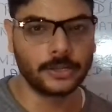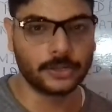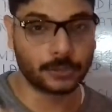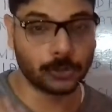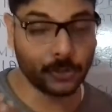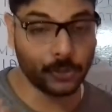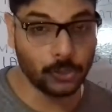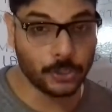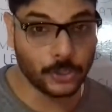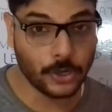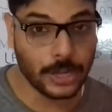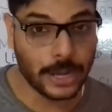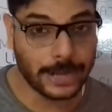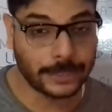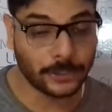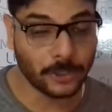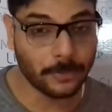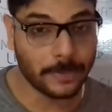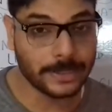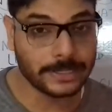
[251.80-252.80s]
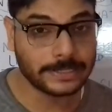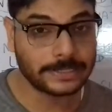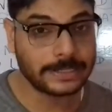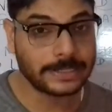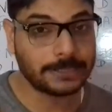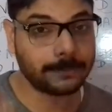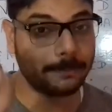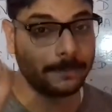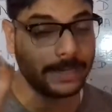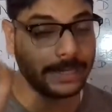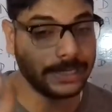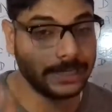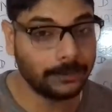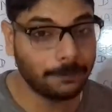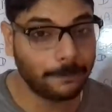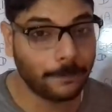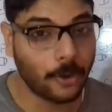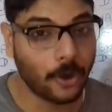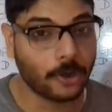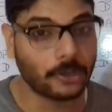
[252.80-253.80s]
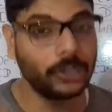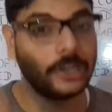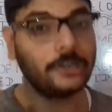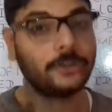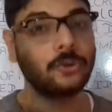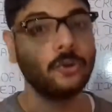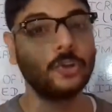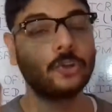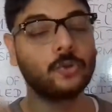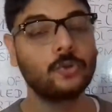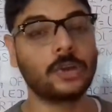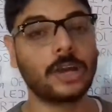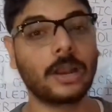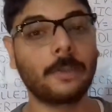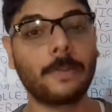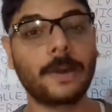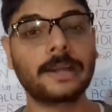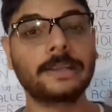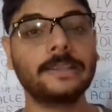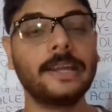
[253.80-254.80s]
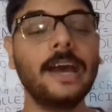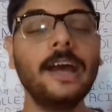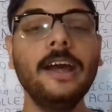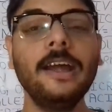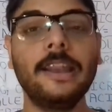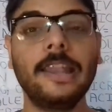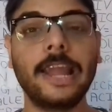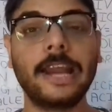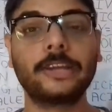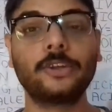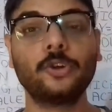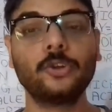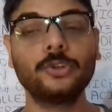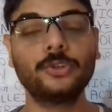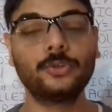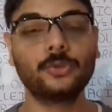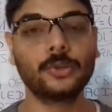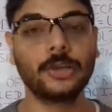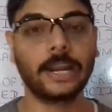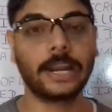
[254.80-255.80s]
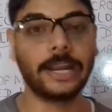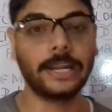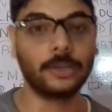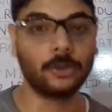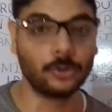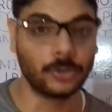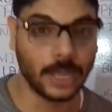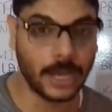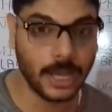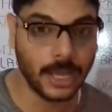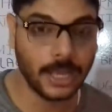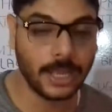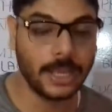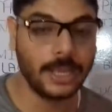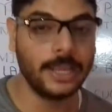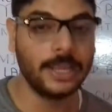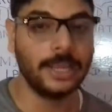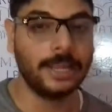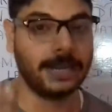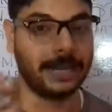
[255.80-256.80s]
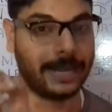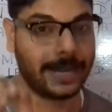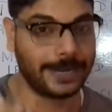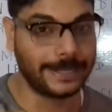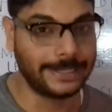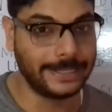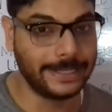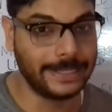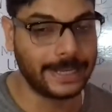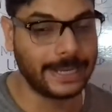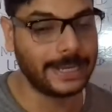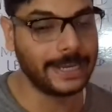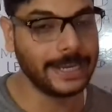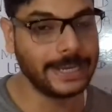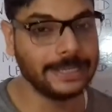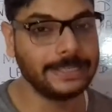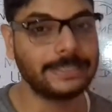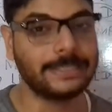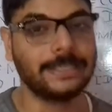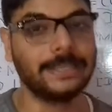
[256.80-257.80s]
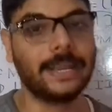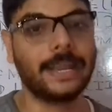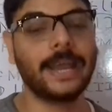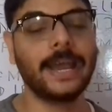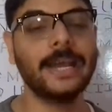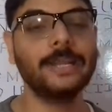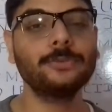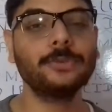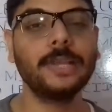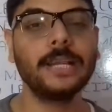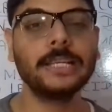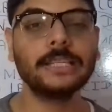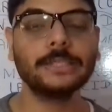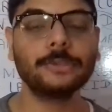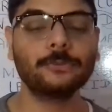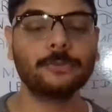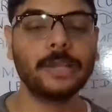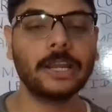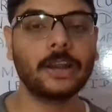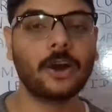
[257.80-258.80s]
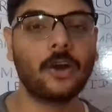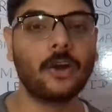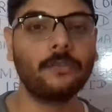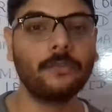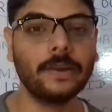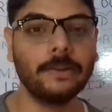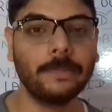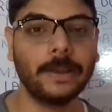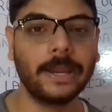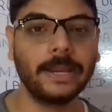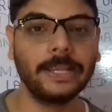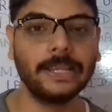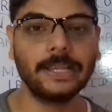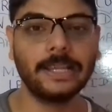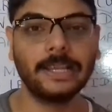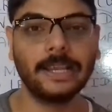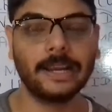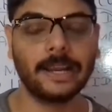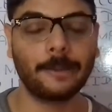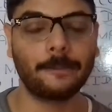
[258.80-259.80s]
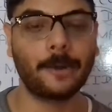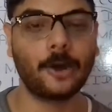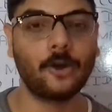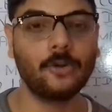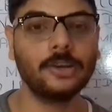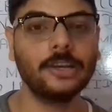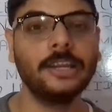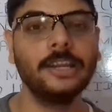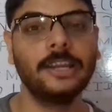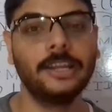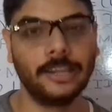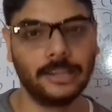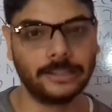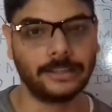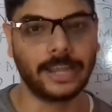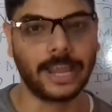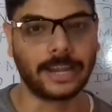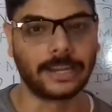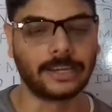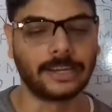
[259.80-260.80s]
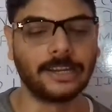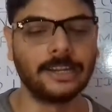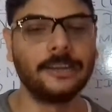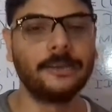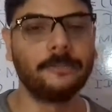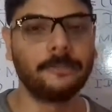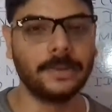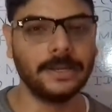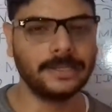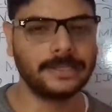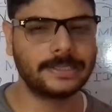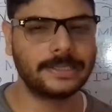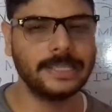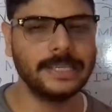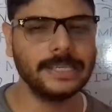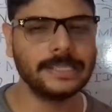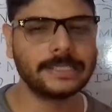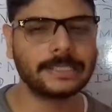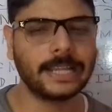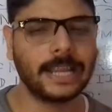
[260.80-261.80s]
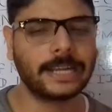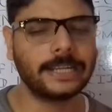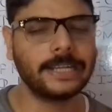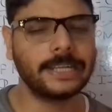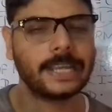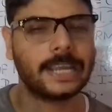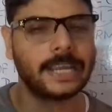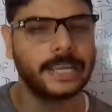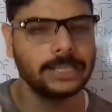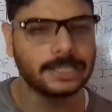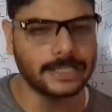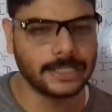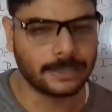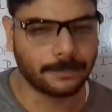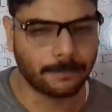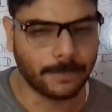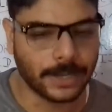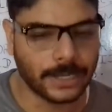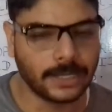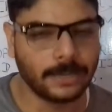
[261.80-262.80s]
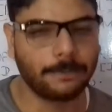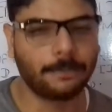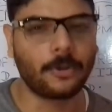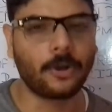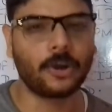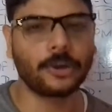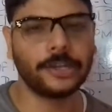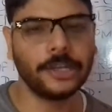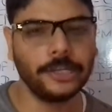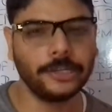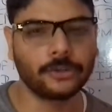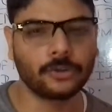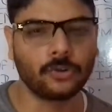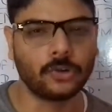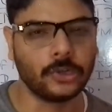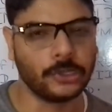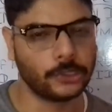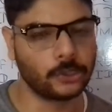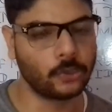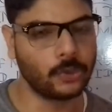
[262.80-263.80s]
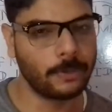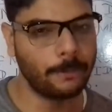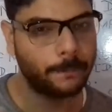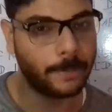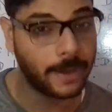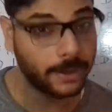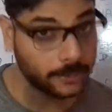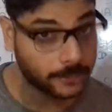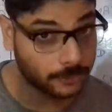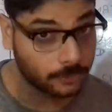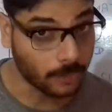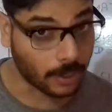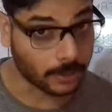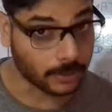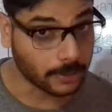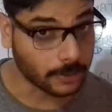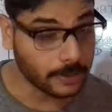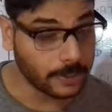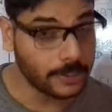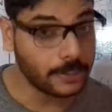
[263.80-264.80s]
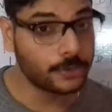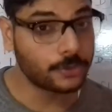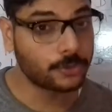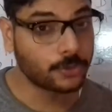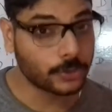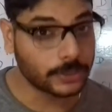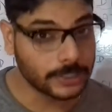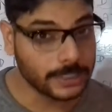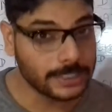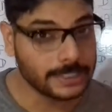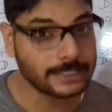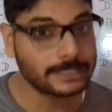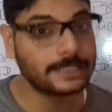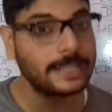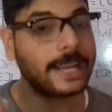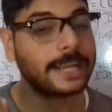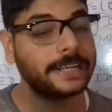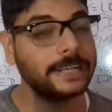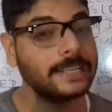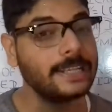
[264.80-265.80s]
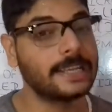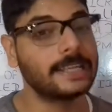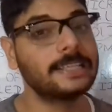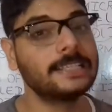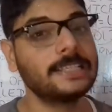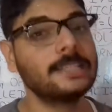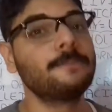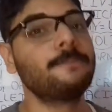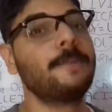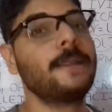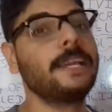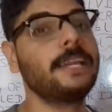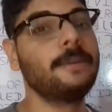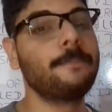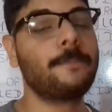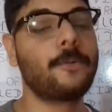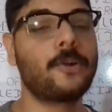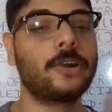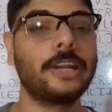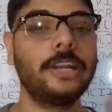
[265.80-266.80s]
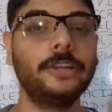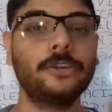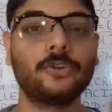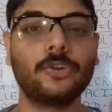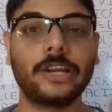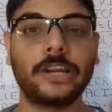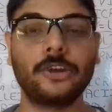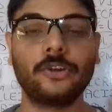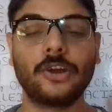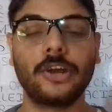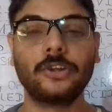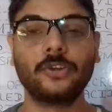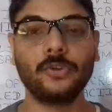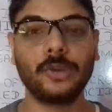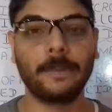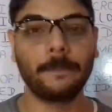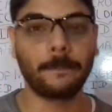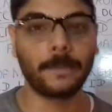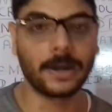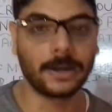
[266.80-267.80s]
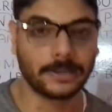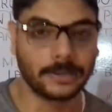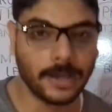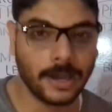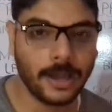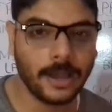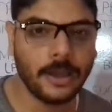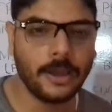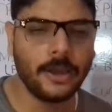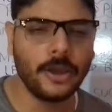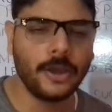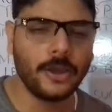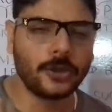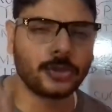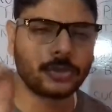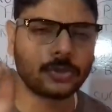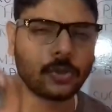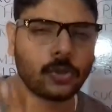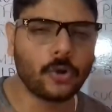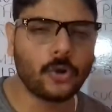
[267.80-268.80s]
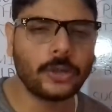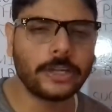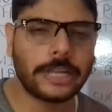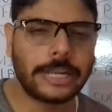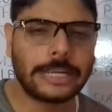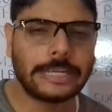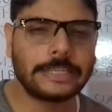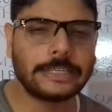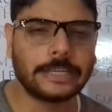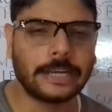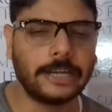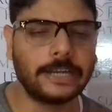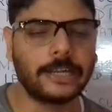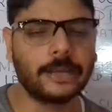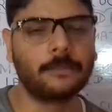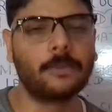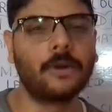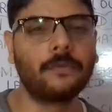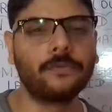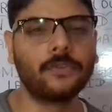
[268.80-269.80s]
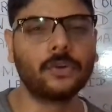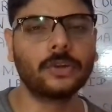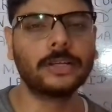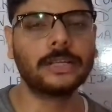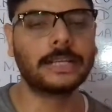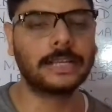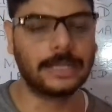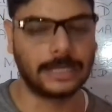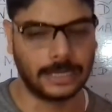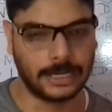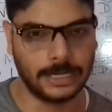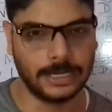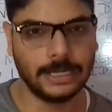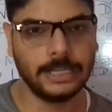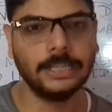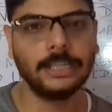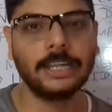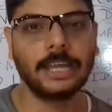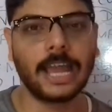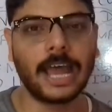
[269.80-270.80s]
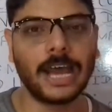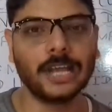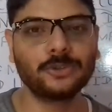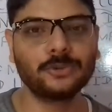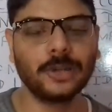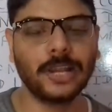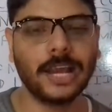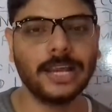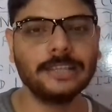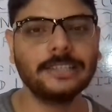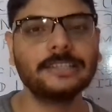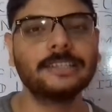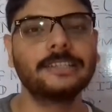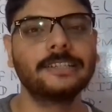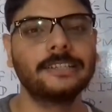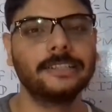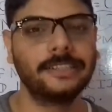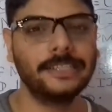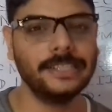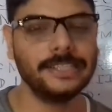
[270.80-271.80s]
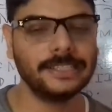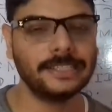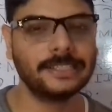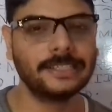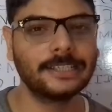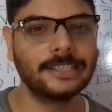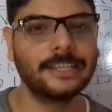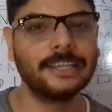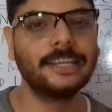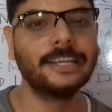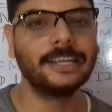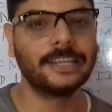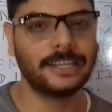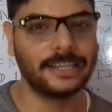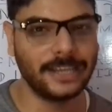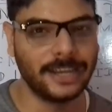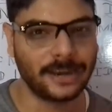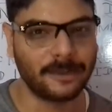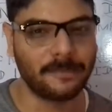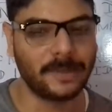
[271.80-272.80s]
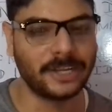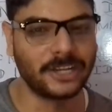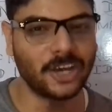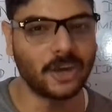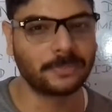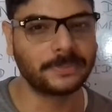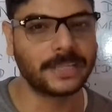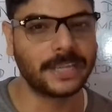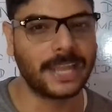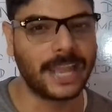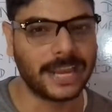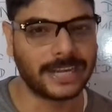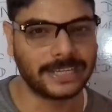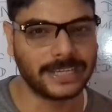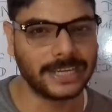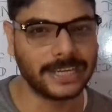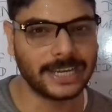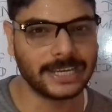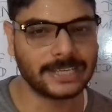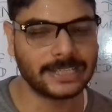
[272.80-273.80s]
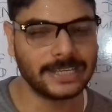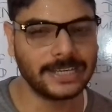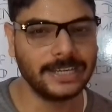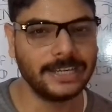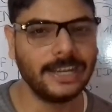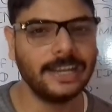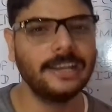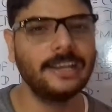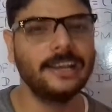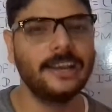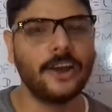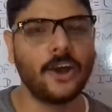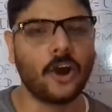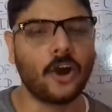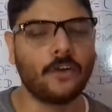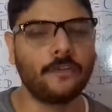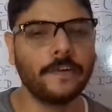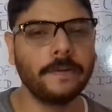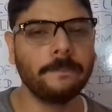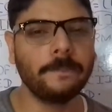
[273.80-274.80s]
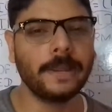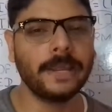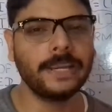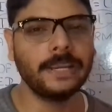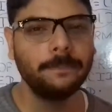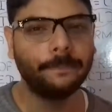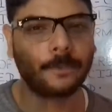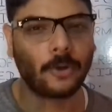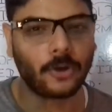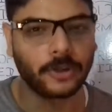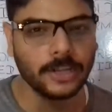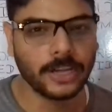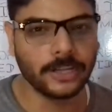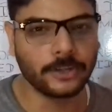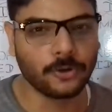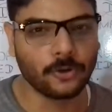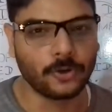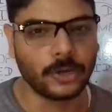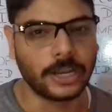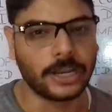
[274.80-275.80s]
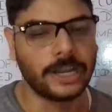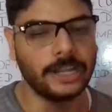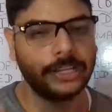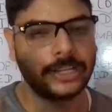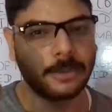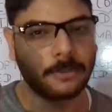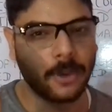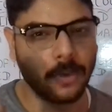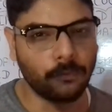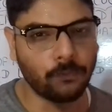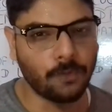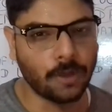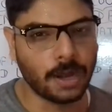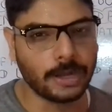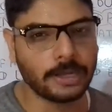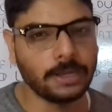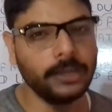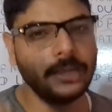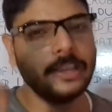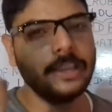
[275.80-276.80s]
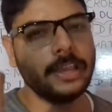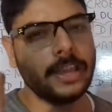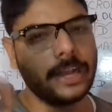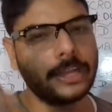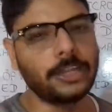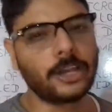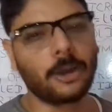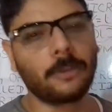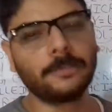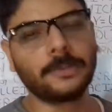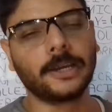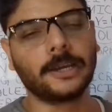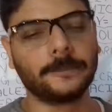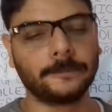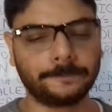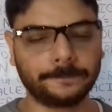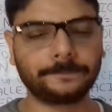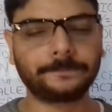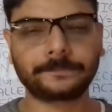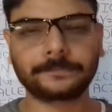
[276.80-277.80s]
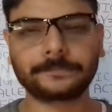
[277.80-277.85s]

So your lactobacillus playing important role to convert the lactose sugar into the lactic acid, as well as we are often very clear about that means these lactic acid play important role to impart what? So these lactic acid play important role in order to impart the sour taste in terms of your curd, as well as this here meant of the lactic acid often playing important role in terms of what? In terms of the